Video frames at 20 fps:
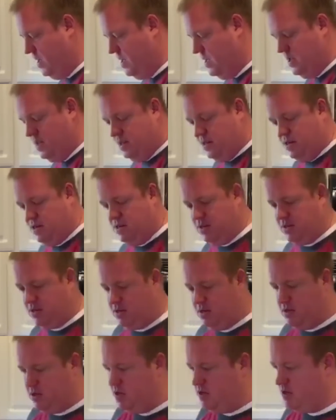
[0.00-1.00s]
So this is a
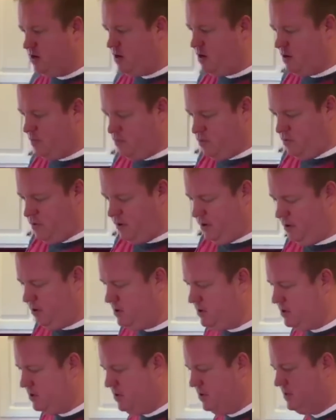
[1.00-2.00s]
good starting point. So
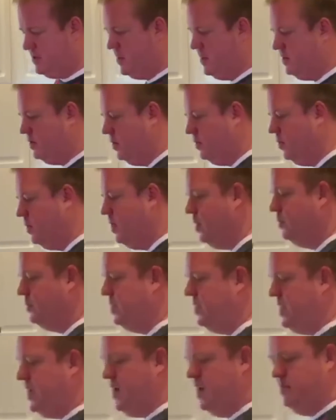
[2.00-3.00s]
let's take our rub.
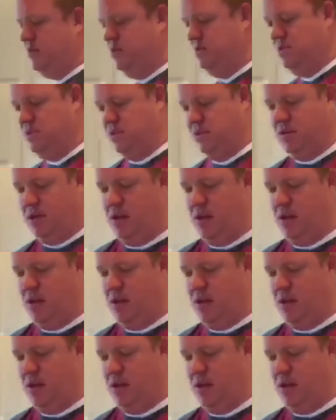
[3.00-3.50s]
Today I'm using